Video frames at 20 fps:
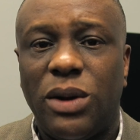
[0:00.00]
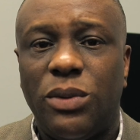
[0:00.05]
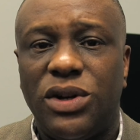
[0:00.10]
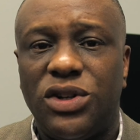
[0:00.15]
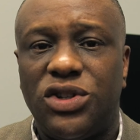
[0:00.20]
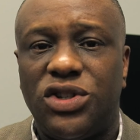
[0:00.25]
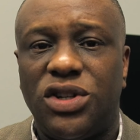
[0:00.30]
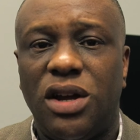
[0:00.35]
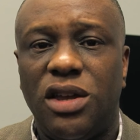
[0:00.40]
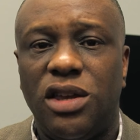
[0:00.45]
I
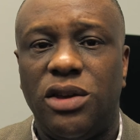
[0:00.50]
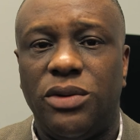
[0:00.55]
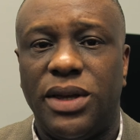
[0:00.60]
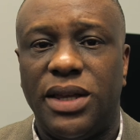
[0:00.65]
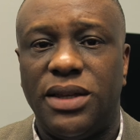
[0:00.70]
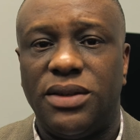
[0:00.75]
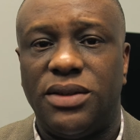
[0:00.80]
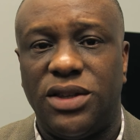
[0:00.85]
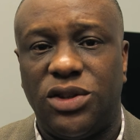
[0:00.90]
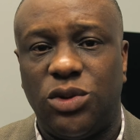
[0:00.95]
want to show you
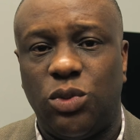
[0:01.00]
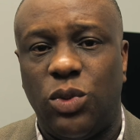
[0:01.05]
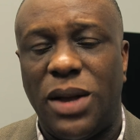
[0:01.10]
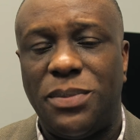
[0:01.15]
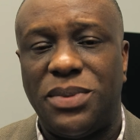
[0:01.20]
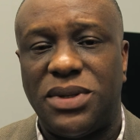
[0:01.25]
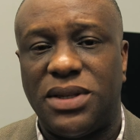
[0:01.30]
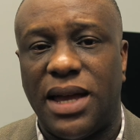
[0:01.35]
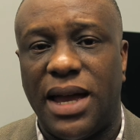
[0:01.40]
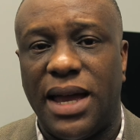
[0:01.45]
is this
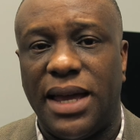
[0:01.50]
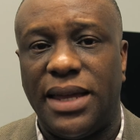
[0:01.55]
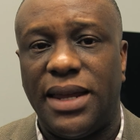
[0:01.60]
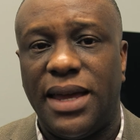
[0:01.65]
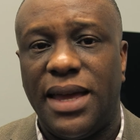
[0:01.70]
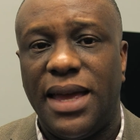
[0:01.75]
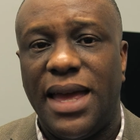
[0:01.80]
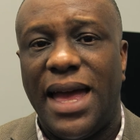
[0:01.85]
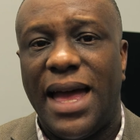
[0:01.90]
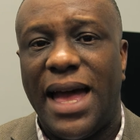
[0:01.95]
website,
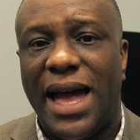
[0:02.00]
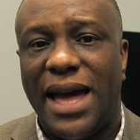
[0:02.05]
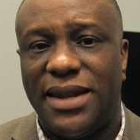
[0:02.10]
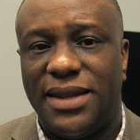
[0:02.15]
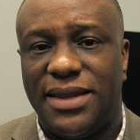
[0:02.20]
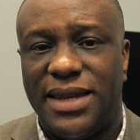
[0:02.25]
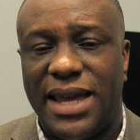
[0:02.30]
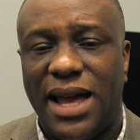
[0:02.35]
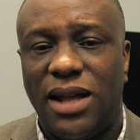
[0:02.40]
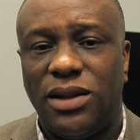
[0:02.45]
how
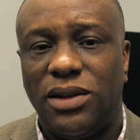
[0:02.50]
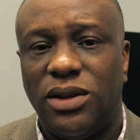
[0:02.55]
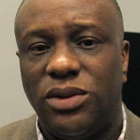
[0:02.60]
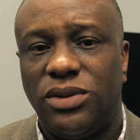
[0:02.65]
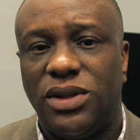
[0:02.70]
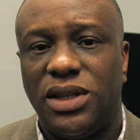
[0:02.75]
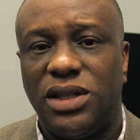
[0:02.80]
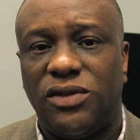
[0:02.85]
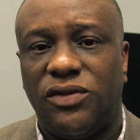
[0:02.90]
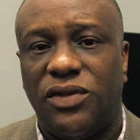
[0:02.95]
to
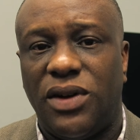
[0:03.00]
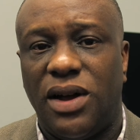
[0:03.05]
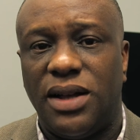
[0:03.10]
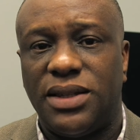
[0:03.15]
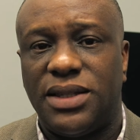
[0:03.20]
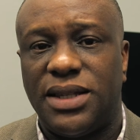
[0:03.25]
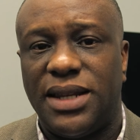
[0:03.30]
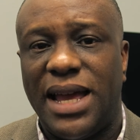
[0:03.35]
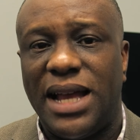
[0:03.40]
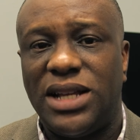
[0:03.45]
download these
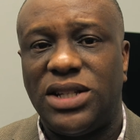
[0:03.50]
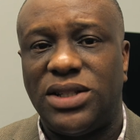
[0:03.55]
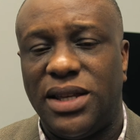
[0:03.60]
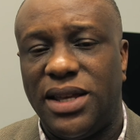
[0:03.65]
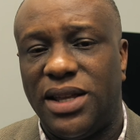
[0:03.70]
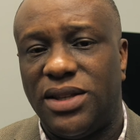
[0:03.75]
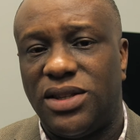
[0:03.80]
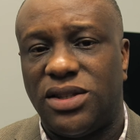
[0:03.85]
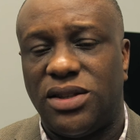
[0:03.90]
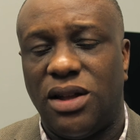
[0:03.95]
fonts and
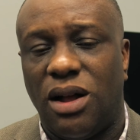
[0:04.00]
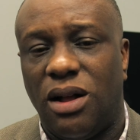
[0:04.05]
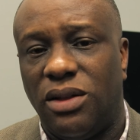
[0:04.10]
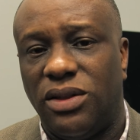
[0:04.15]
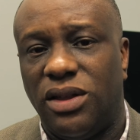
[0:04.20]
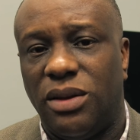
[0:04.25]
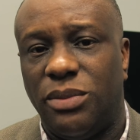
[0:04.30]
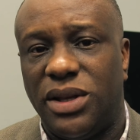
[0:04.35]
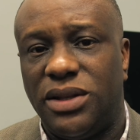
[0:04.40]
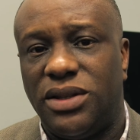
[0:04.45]
actually
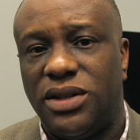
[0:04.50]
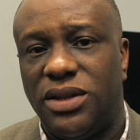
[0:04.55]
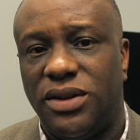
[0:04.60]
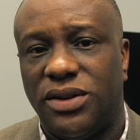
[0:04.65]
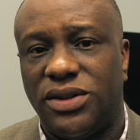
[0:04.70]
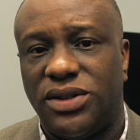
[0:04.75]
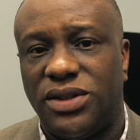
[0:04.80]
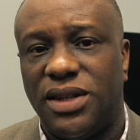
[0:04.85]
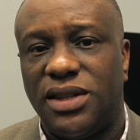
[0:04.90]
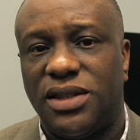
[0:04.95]
install them into
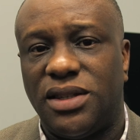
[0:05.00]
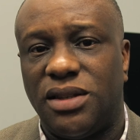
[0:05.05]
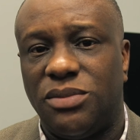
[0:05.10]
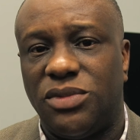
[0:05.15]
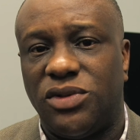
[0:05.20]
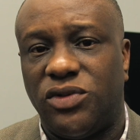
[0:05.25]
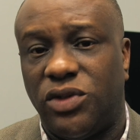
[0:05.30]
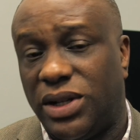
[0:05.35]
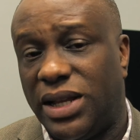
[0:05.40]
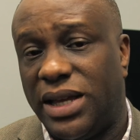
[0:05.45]
your
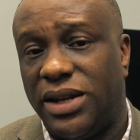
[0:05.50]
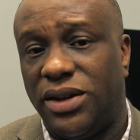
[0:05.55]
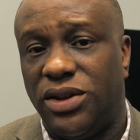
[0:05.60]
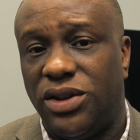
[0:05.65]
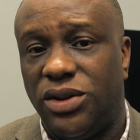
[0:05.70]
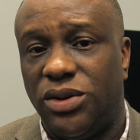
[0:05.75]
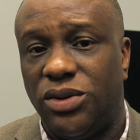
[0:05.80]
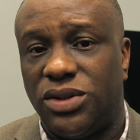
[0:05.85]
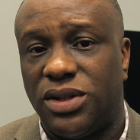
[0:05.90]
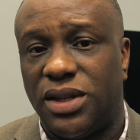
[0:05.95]
systems for later
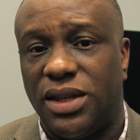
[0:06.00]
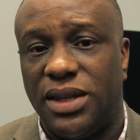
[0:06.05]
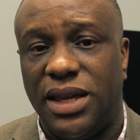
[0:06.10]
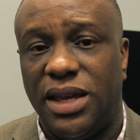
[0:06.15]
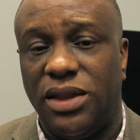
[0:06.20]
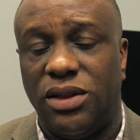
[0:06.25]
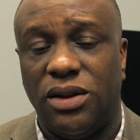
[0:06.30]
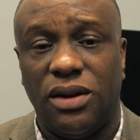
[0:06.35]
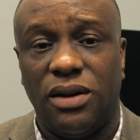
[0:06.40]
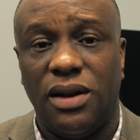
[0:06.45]
use in
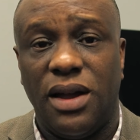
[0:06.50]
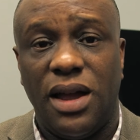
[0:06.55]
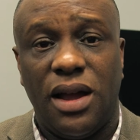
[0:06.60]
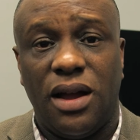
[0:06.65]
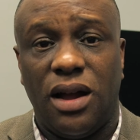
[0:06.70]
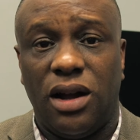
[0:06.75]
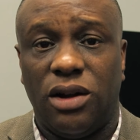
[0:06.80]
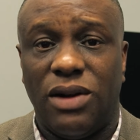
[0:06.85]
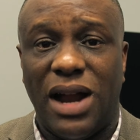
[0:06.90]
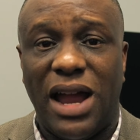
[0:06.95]
either
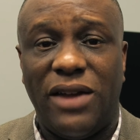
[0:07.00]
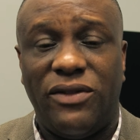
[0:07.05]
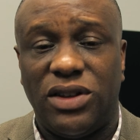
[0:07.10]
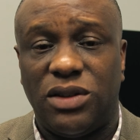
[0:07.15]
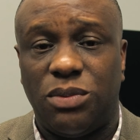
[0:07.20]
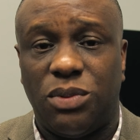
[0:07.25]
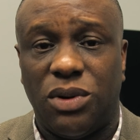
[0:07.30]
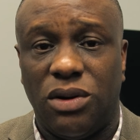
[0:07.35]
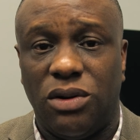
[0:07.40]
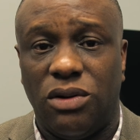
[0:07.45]
a
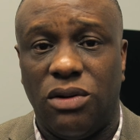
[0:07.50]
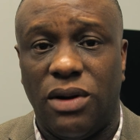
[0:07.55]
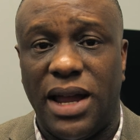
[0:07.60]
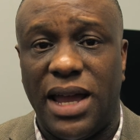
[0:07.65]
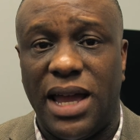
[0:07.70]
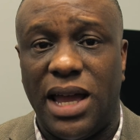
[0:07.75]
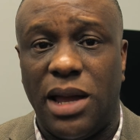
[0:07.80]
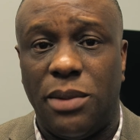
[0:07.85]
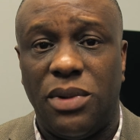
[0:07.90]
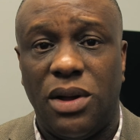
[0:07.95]
graphics
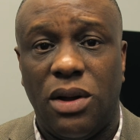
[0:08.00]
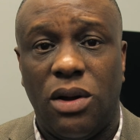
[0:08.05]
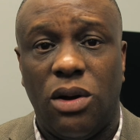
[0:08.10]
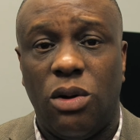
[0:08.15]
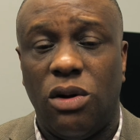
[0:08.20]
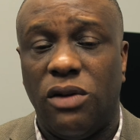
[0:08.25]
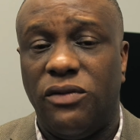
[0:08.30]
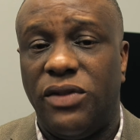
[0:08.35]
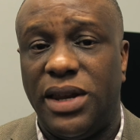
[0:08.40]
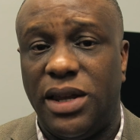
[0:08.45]
program
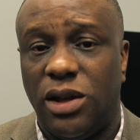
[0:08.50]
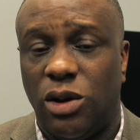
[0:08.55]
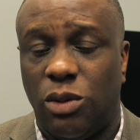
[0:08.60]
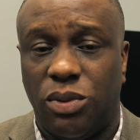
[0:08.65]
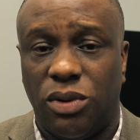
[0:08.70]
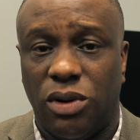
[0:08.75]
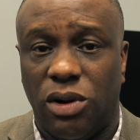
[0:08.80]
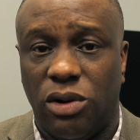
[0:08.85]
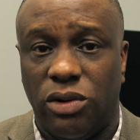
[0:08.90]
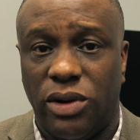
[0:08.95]
or video
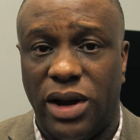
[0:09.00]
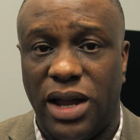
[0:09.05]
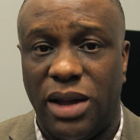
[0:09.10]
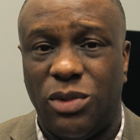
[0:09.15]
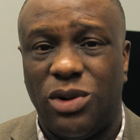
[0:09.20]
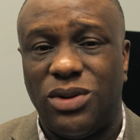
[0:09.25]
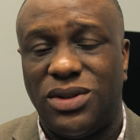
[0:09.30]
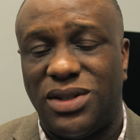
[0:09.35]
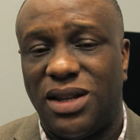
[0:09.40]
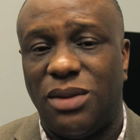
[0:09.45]

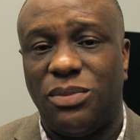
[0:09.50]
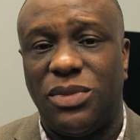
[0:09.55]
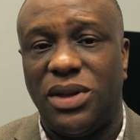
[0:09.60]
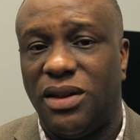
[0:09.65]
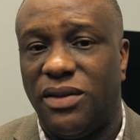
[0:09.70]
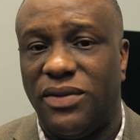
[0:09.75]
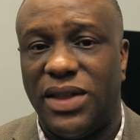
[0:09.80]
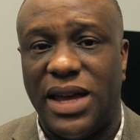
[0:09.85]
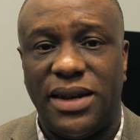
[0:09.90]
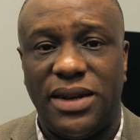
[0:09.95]
program or
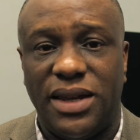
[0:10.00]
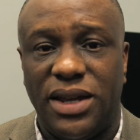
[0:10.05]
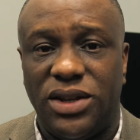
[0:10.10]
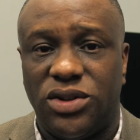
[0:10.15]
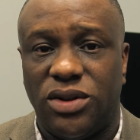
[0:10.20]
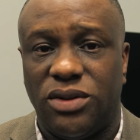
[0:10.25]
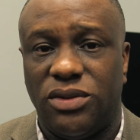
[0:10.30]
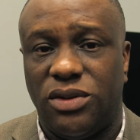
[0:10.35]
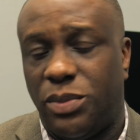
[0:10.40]
something of that nature,